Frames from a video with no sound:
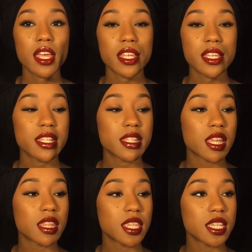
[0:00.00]
is
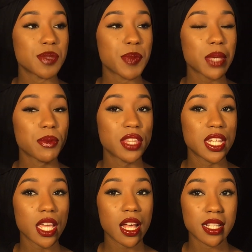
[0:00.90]
this Makeup of the
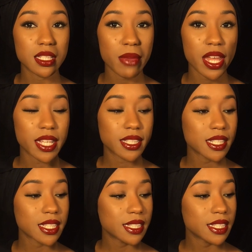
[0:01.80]
Day
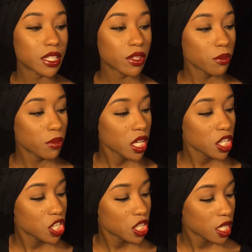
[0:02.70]
Cosmetics concealer
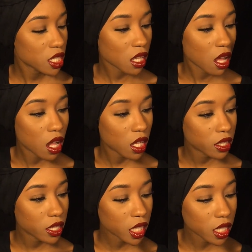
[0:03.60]
brush. It's
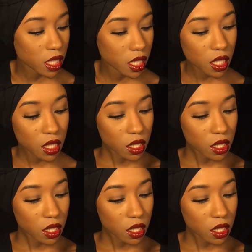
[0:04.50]
called the